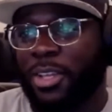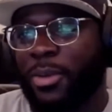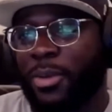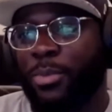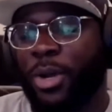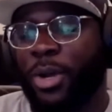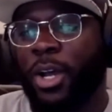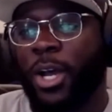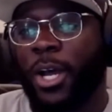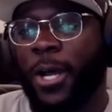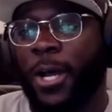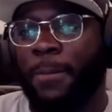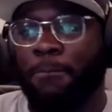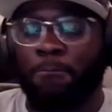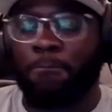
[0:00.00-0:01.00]

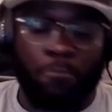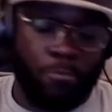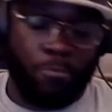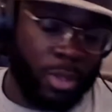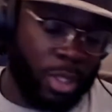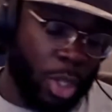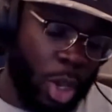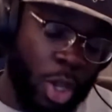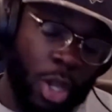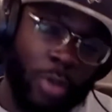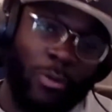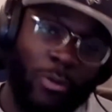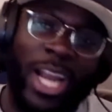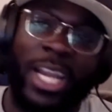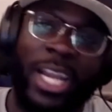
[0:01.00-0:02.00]
But
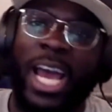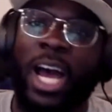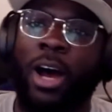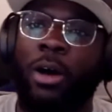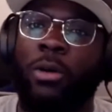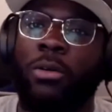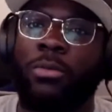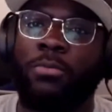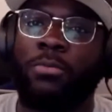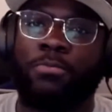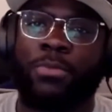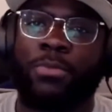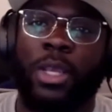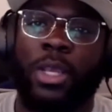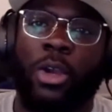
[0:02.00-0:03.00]
right now,
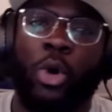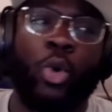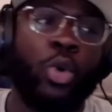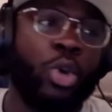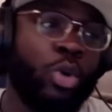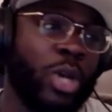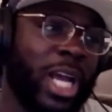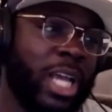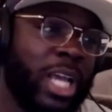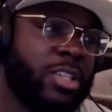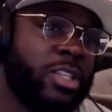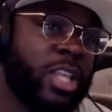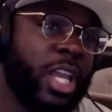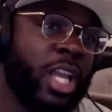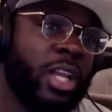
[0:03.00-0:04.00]
who do you
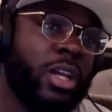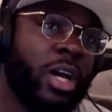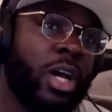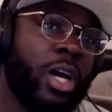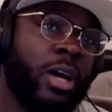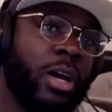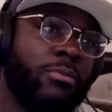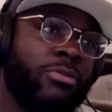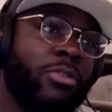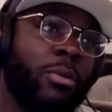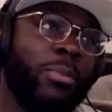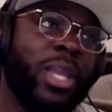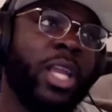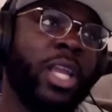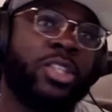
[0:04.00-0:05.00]
guys think
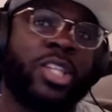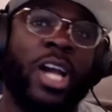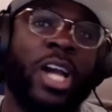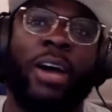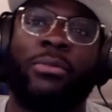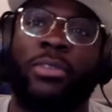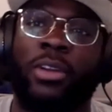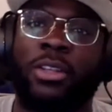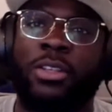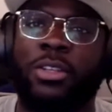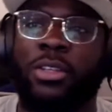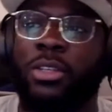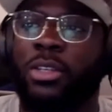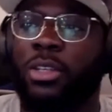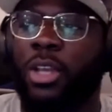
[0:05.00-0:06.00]
from each
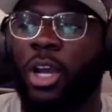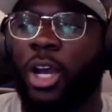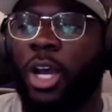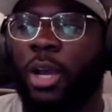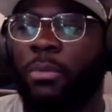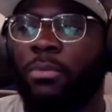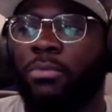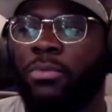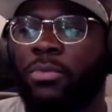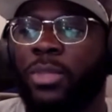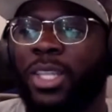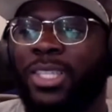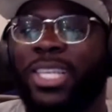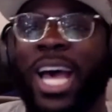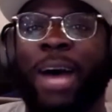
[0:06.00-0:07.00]
conference,
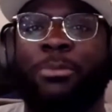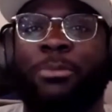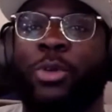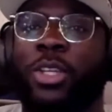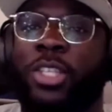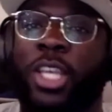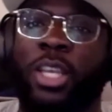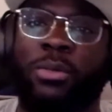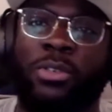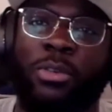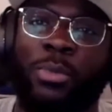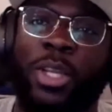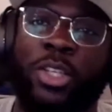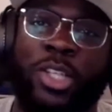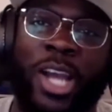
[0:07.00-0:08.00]
the top 3 teams
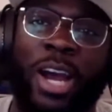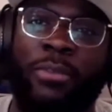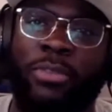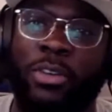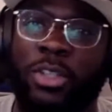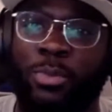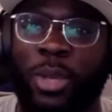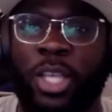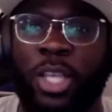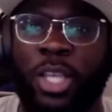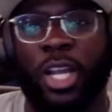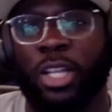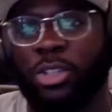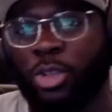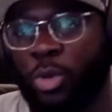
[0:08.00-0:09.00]
from each conference based
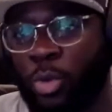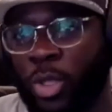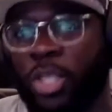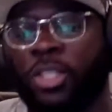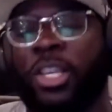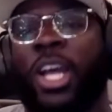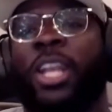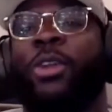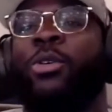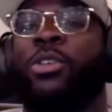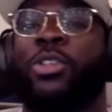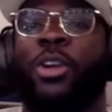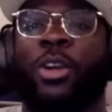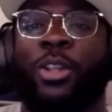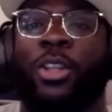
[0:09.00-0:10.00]
2 weeks? I know
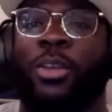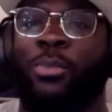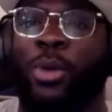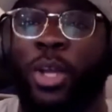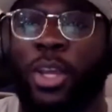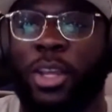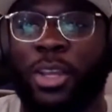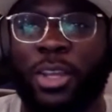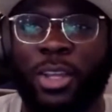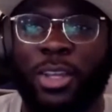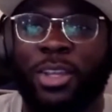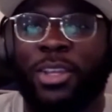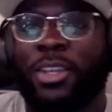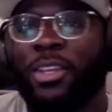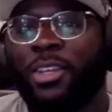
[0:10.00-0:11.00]
it's early, but
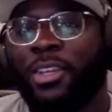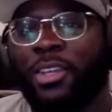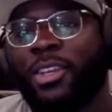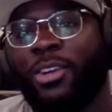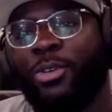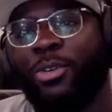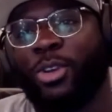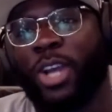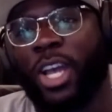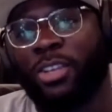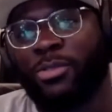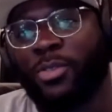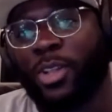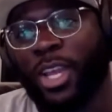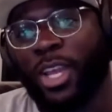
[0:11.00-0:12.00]
who do you guys
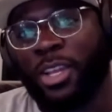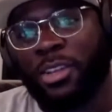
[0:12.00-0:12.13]
feel like?